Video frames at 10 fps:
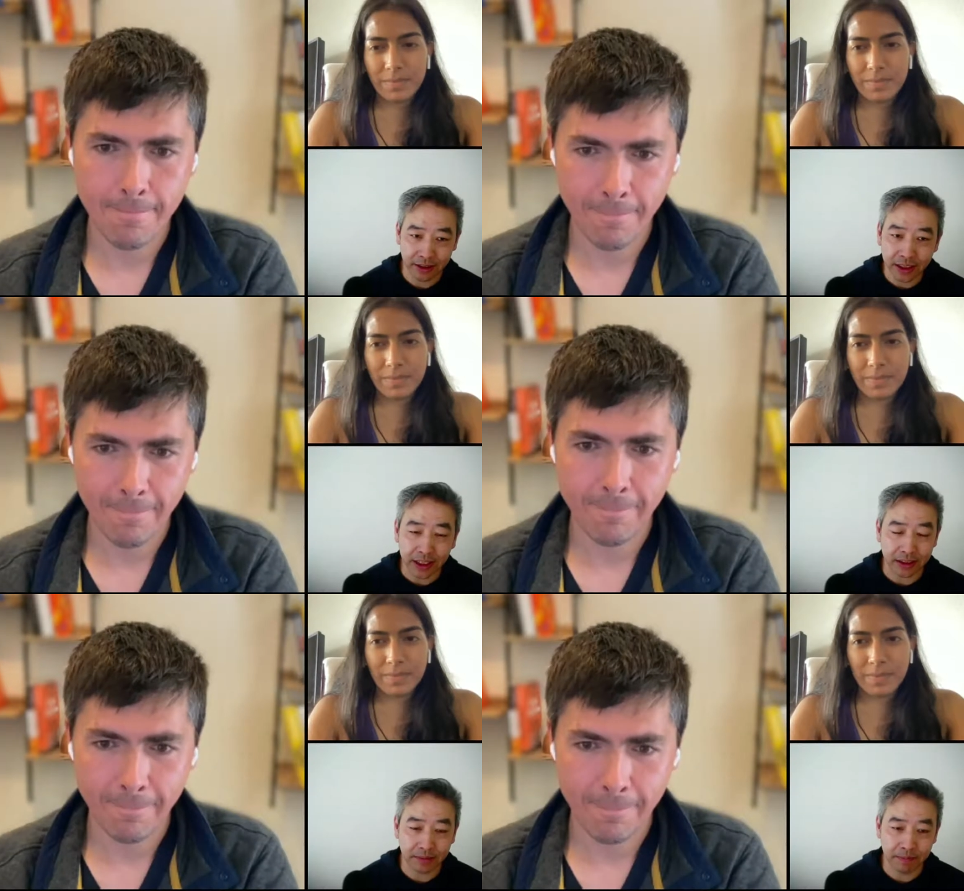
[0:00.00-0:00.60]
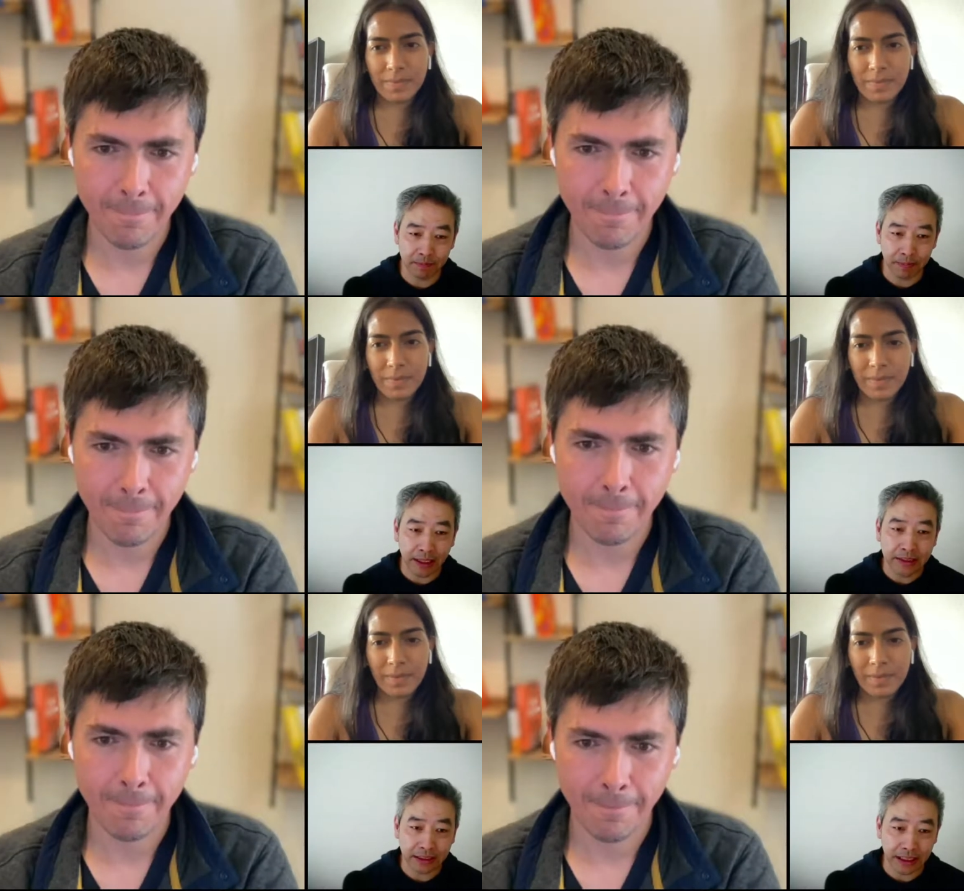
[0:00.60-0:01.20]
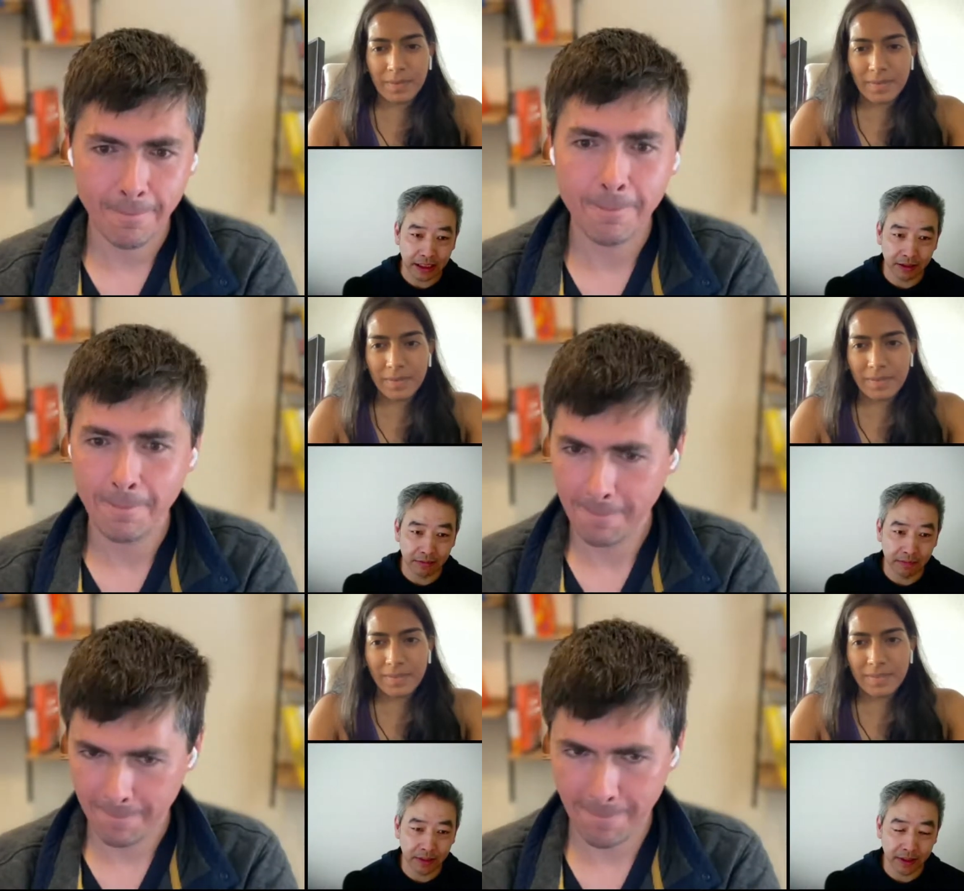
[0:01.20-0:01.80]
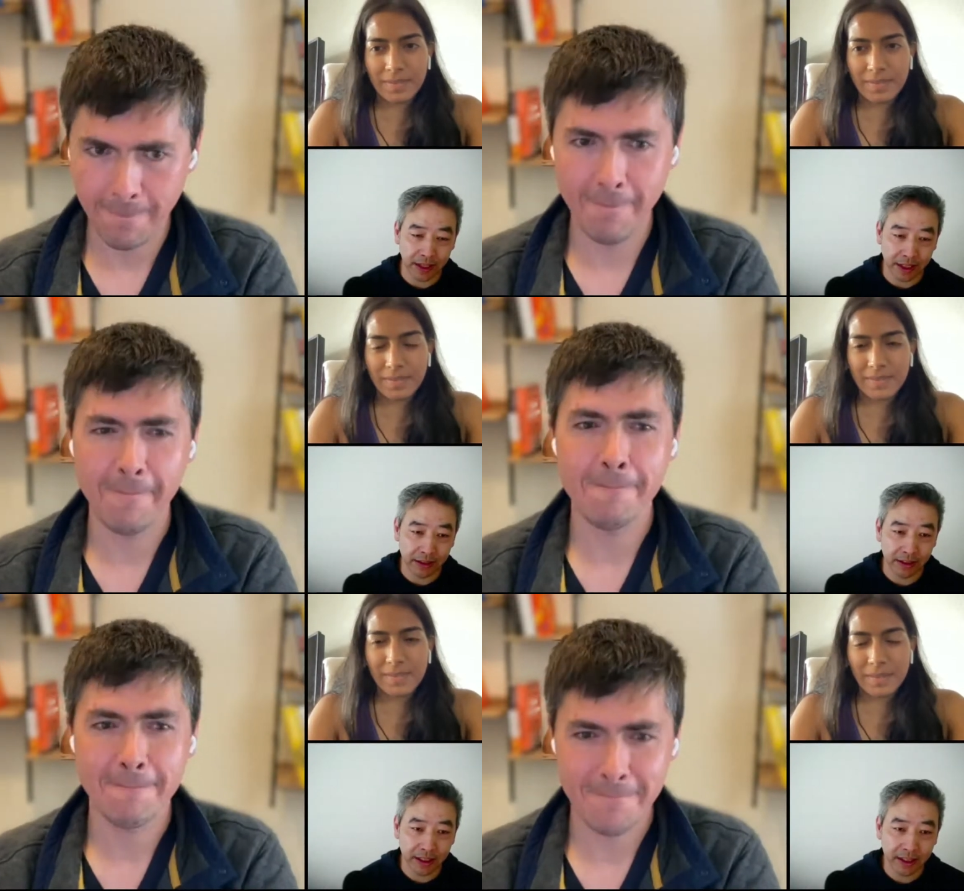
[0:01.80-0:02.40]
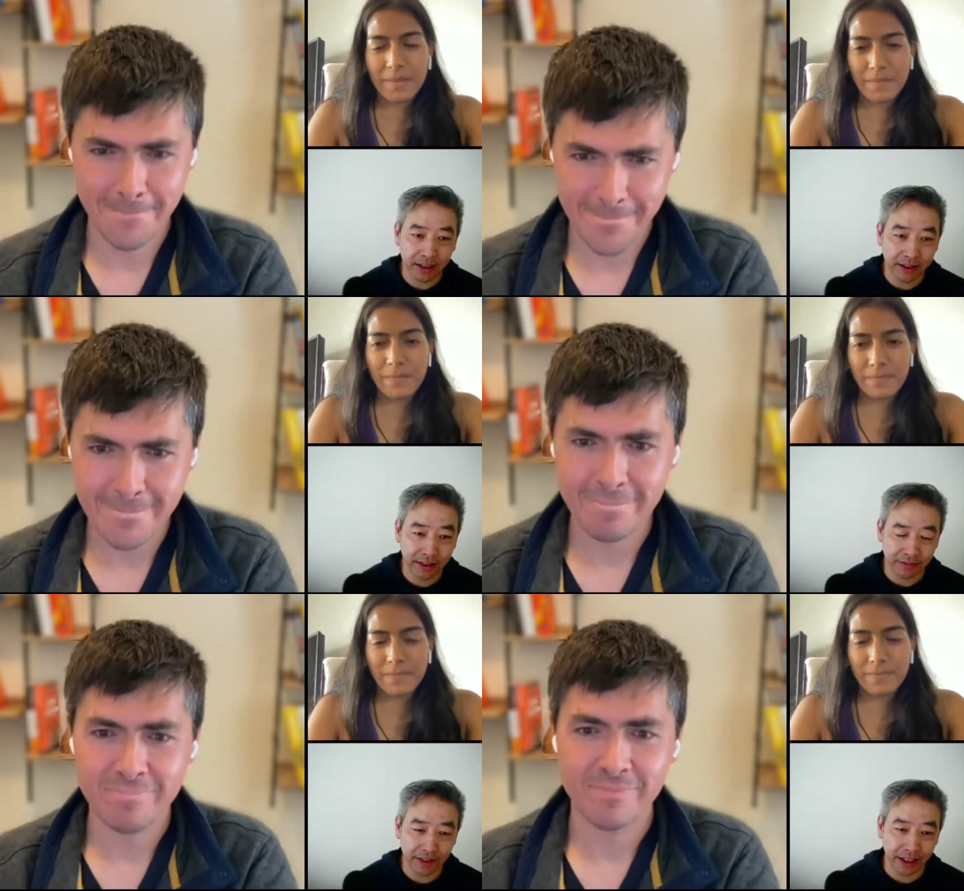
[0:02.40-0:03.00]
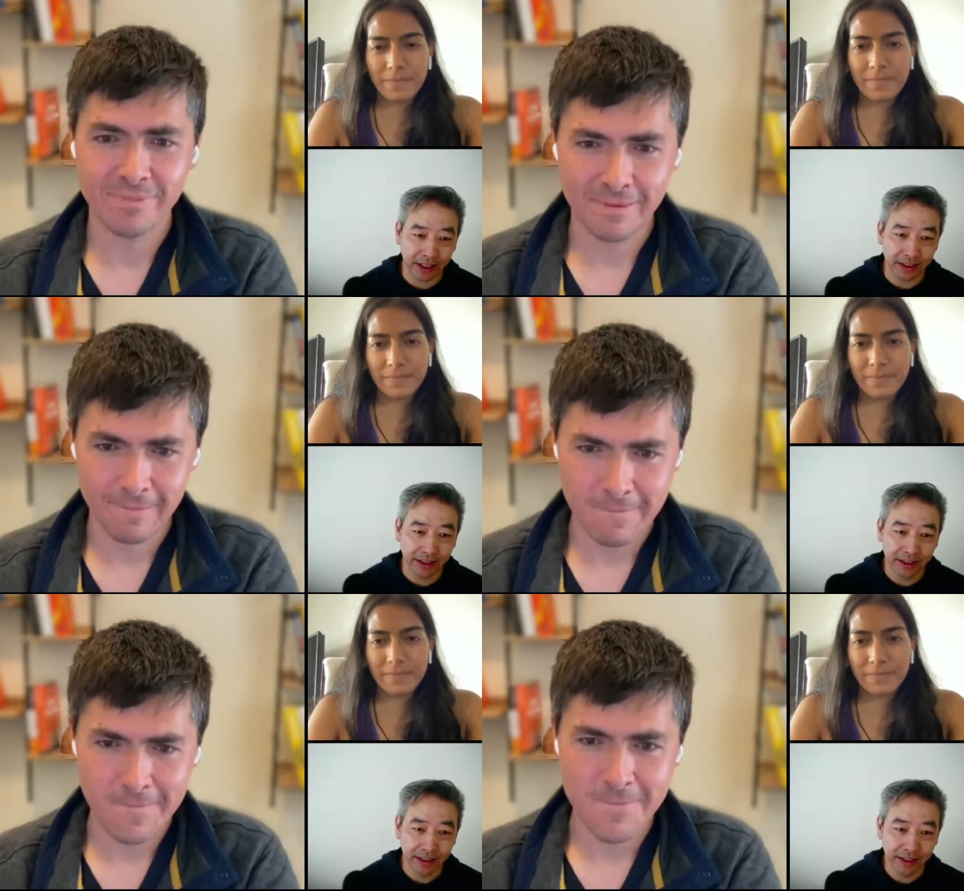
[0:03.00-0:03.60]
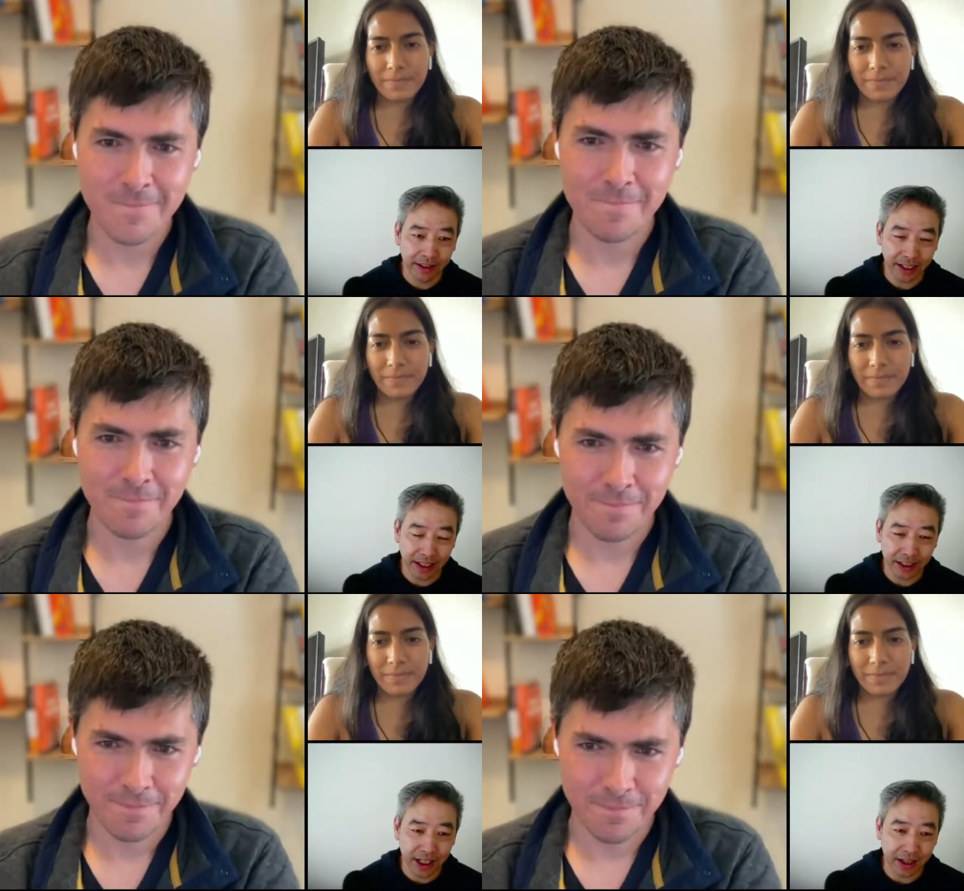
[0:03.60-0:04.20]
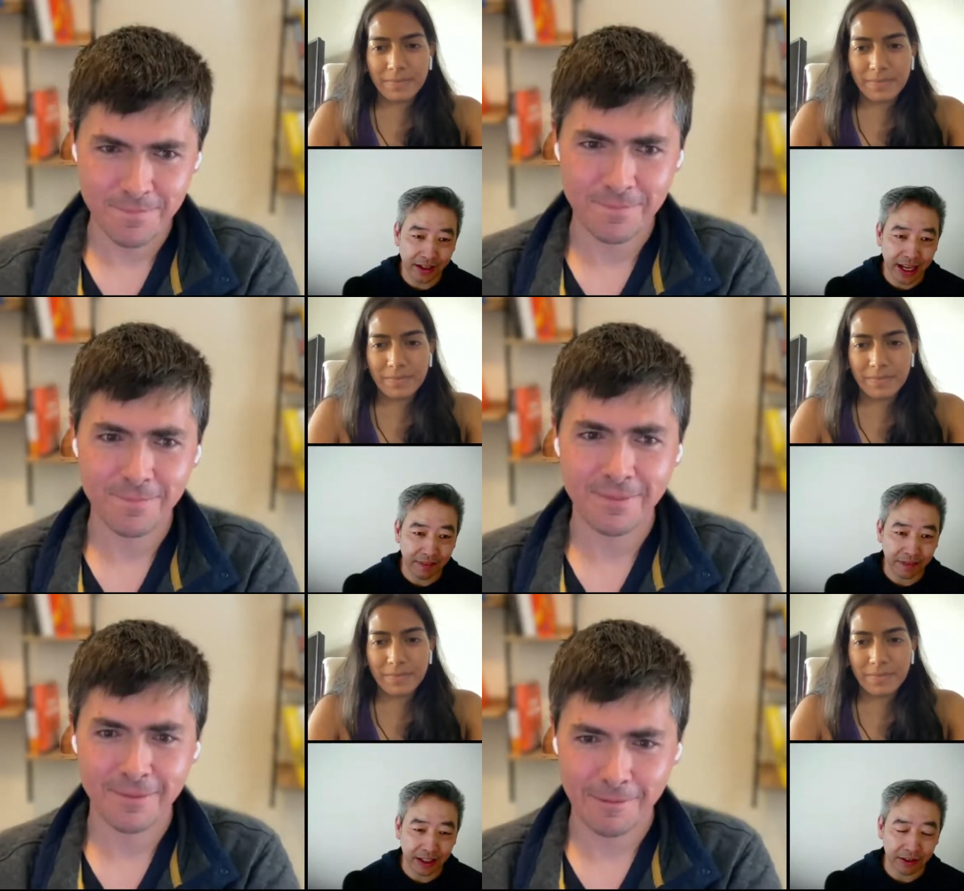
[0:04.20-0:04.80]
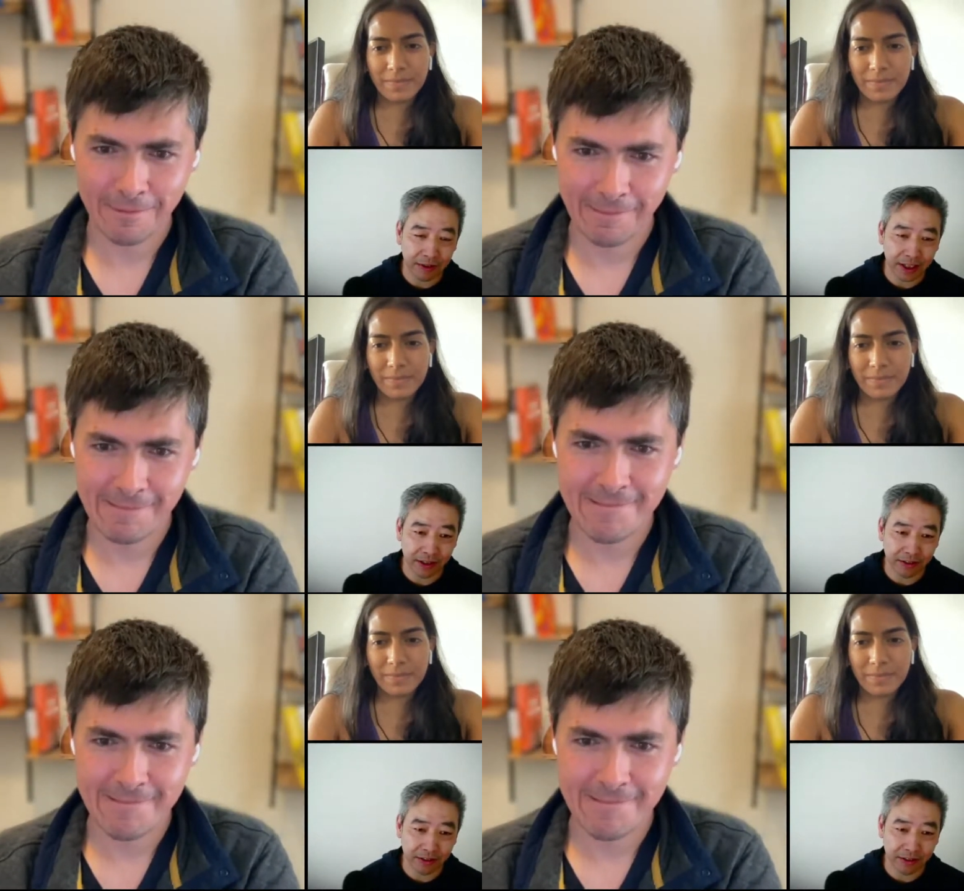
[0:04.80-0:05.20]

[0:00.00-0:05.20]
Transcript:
Speaker 1: just buzzing with mm-hmm. like, it felt like they got a shot of caffeine right in their